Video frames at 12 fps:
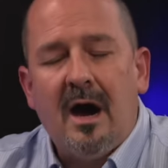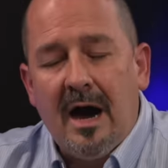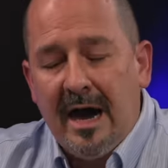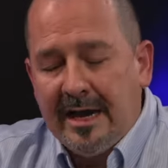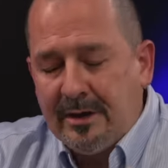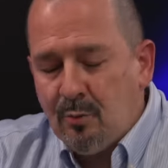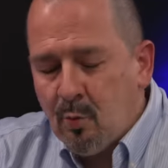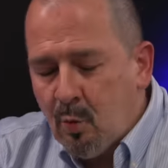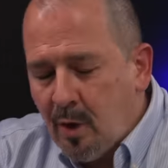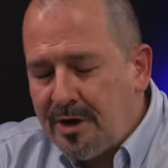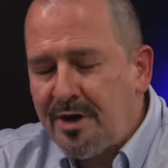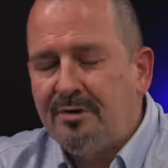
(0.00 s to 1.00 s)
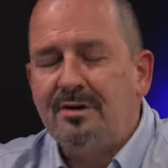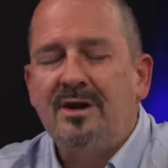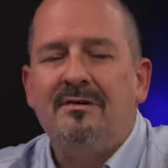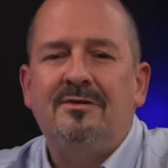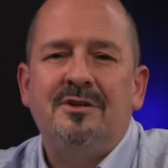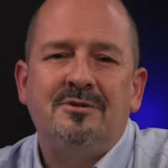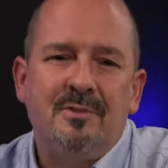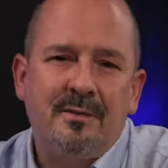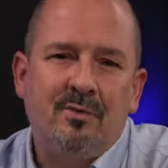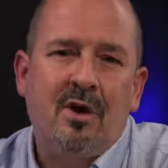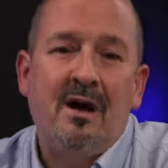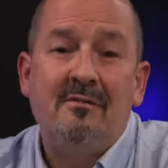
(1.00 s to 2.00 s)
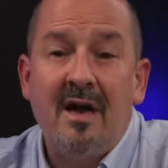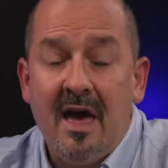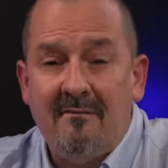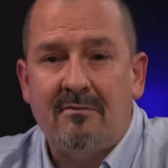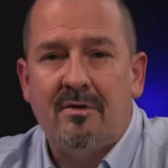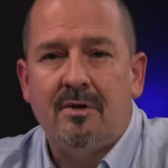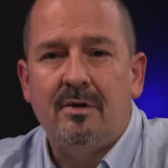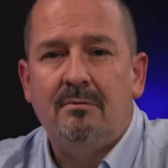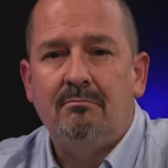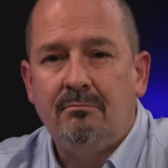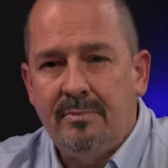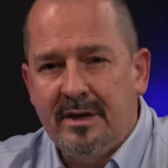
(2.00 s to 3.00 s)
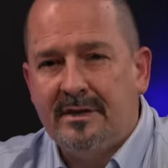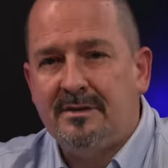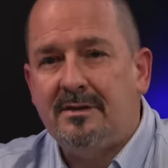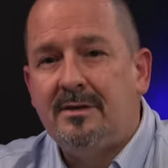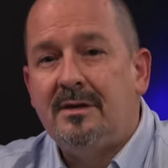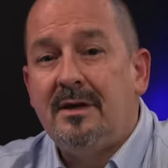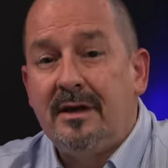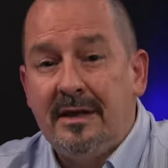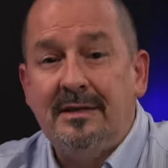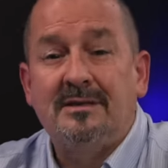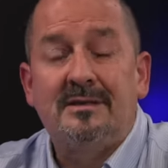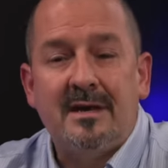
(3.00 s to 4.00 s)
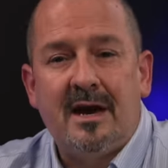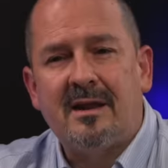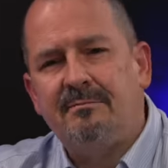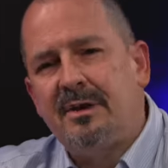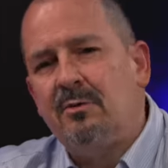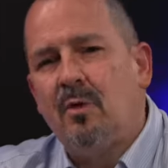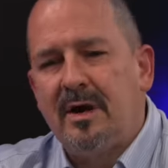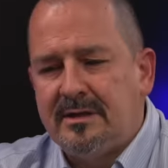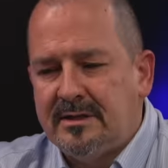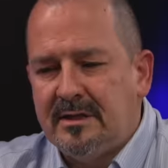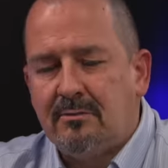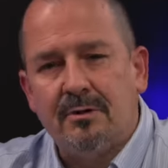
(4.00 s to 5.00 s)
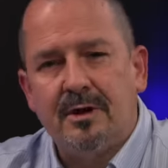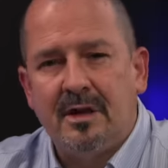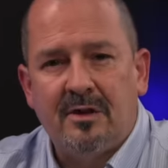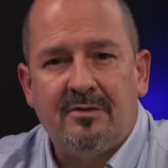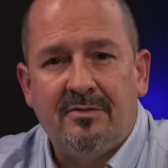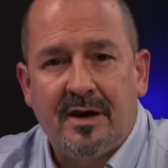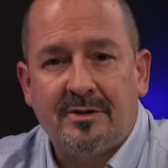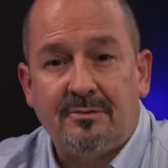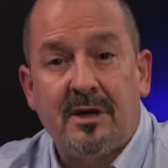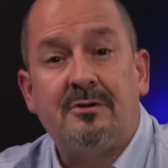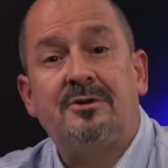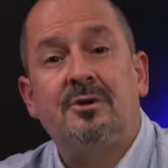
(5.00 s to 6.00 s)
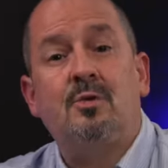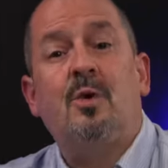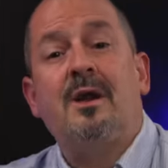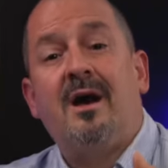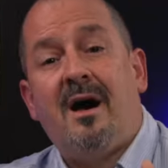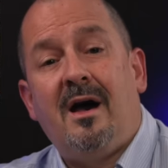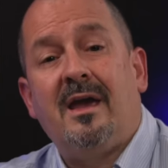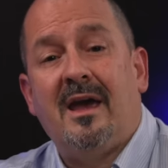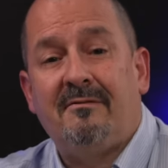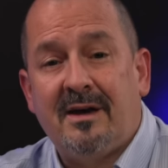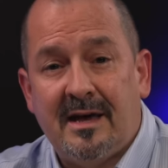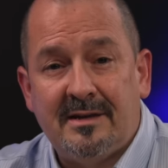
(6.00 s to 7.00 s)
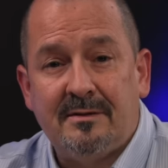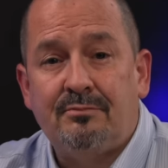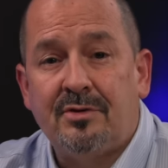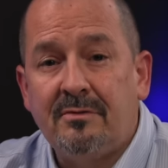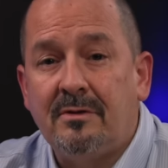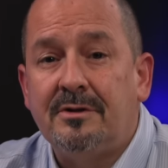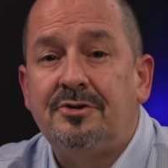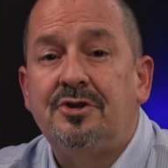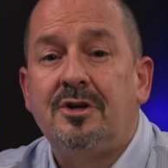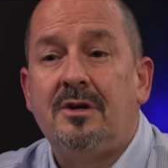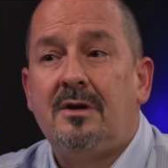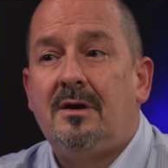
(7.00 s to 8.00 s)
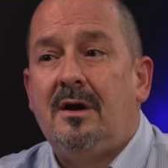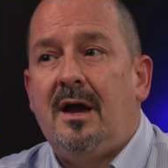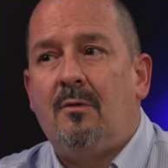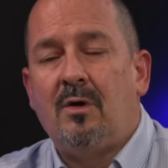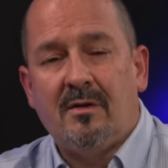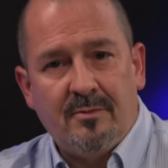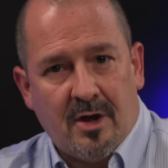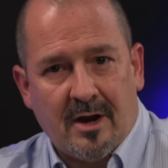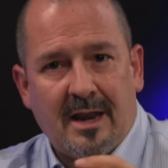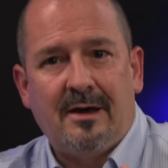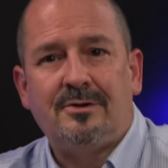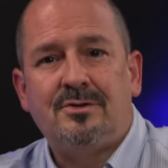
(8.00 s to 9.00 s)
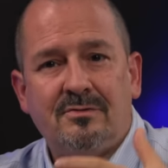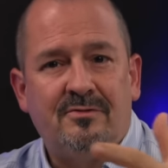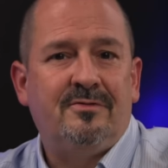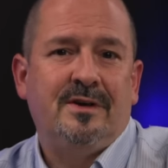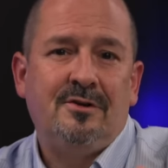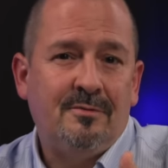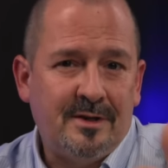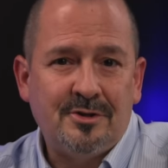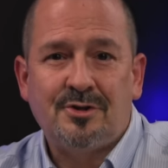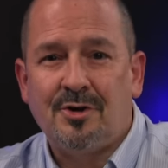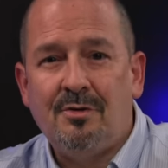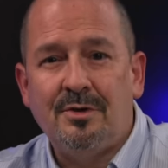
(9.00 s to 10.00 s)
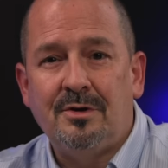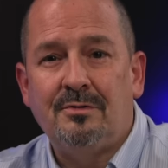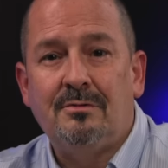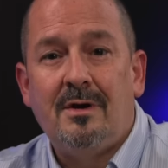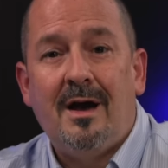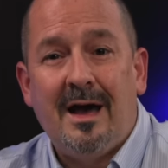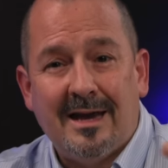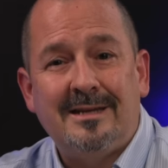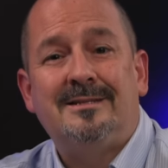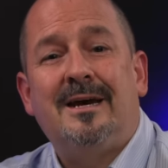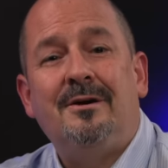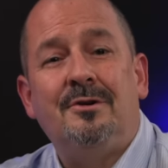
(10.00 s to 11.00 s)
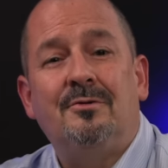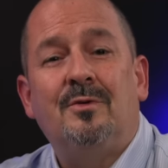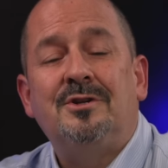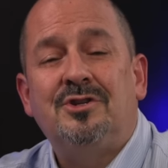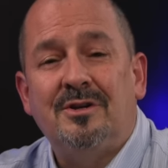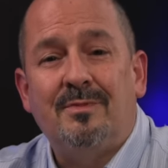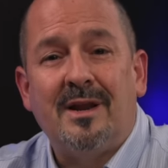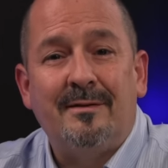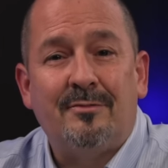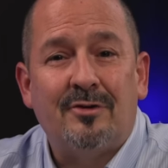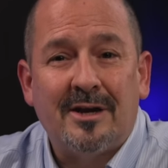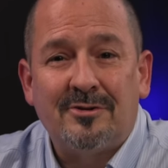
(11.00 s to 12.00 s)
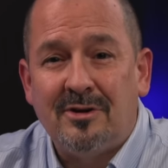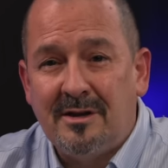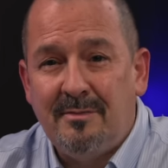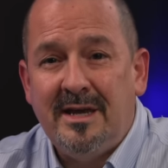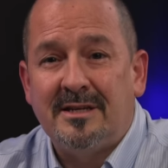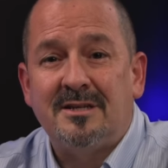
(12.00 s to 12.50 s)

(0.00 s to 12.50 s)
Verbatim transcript: I wonder if these people have ever been inside a BYD or a NIO factory. I'll tell you what, I have had the privilege and while I'm not allowed to film and show you, I can tell you what cheap labor actually means.